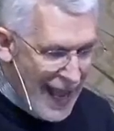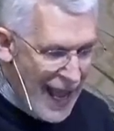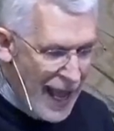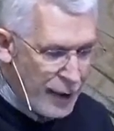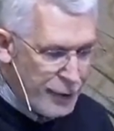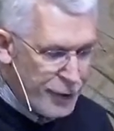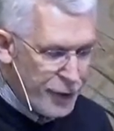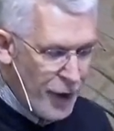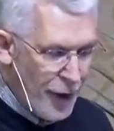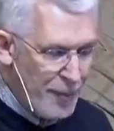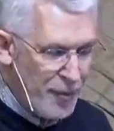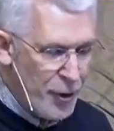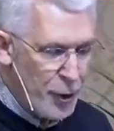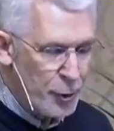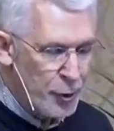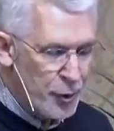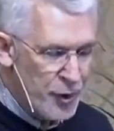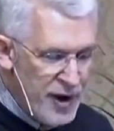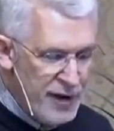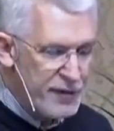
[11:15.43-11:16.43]
and from the
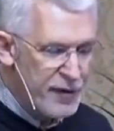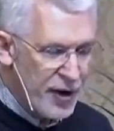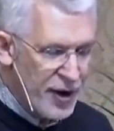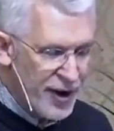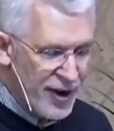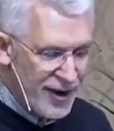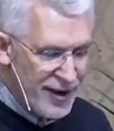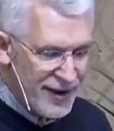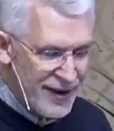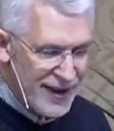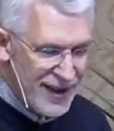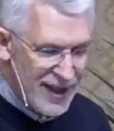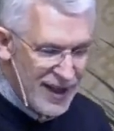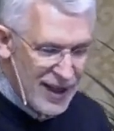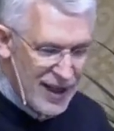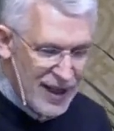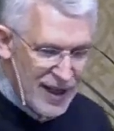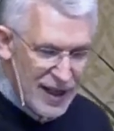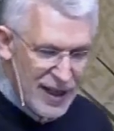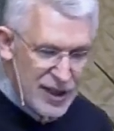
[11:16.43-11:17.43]
river
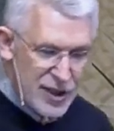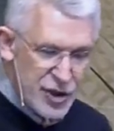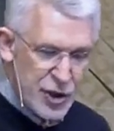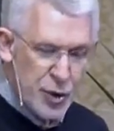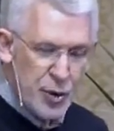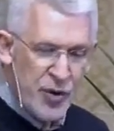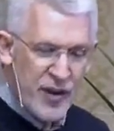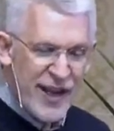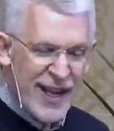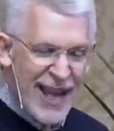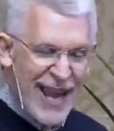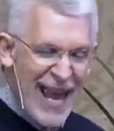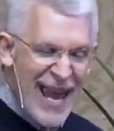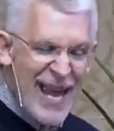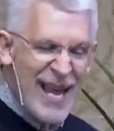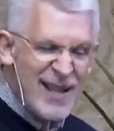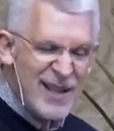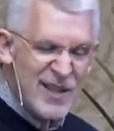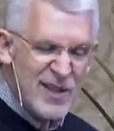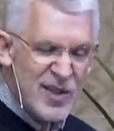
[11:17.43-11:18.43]
to the
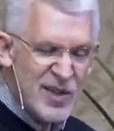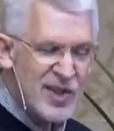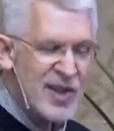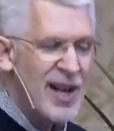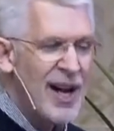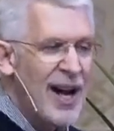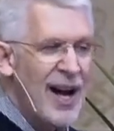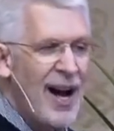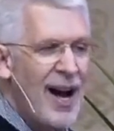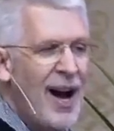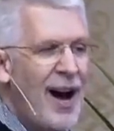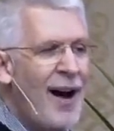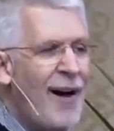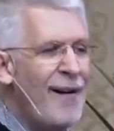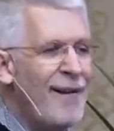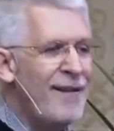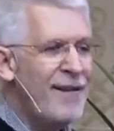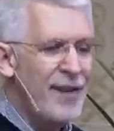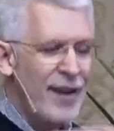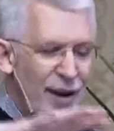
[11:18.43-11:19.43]
ends
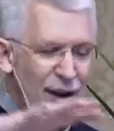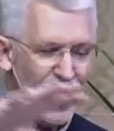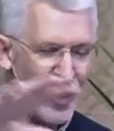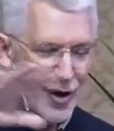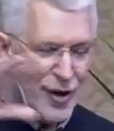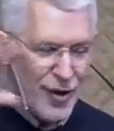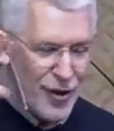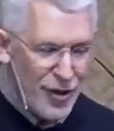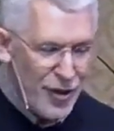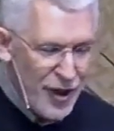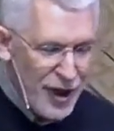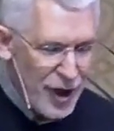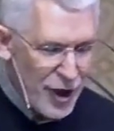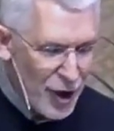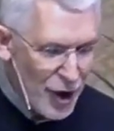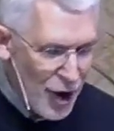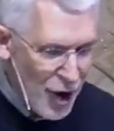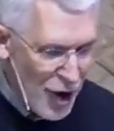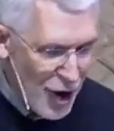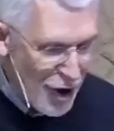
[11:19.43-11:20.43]
of the
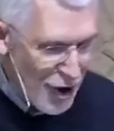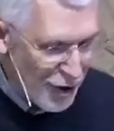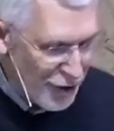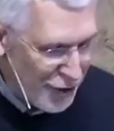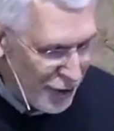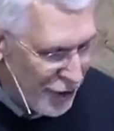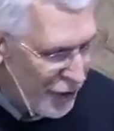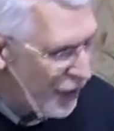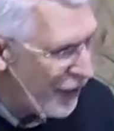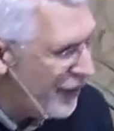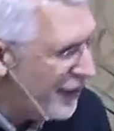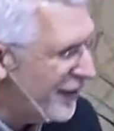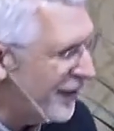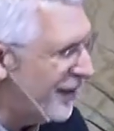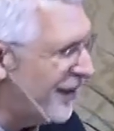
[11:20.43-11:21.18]
earth.